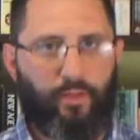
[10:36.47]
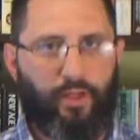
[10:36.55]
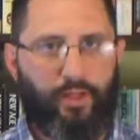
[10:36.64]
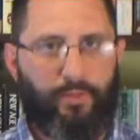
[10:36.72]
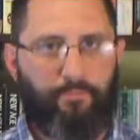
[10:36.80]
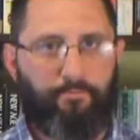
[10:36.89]

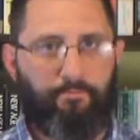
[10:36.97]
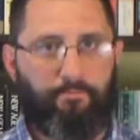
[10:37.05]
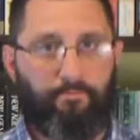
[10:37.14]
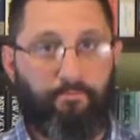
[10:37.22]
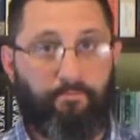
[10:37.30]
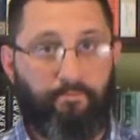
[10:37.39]
Okay?
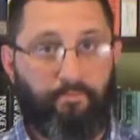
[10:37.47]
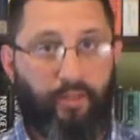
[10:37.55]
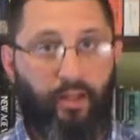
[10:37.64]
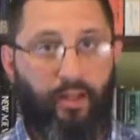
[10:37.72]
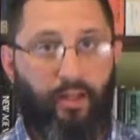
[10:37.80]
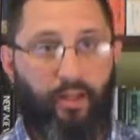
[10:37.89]

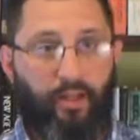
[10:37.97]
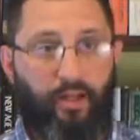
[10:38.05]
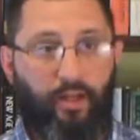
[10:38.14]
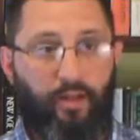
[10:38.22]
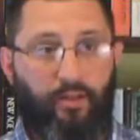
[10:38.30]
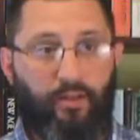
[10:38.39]

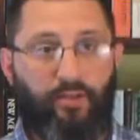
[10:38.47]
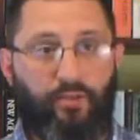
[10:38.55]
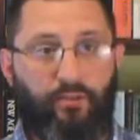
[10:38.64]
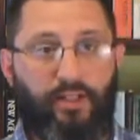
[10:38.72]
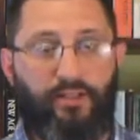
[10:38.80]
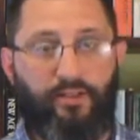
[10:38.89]
Uh, there's
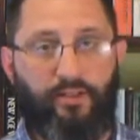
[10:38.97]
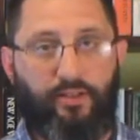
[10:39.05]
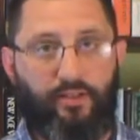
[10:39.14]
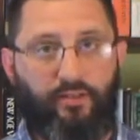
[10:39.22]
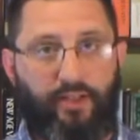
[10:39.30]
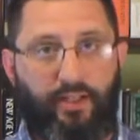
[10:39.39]
a reason that
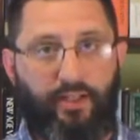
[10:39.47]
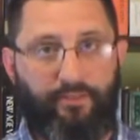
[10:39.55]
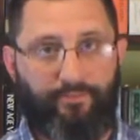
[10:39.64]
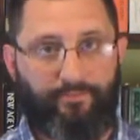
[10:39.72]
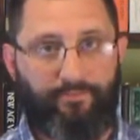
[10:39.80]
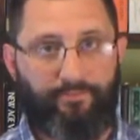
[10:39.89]
they're fighting.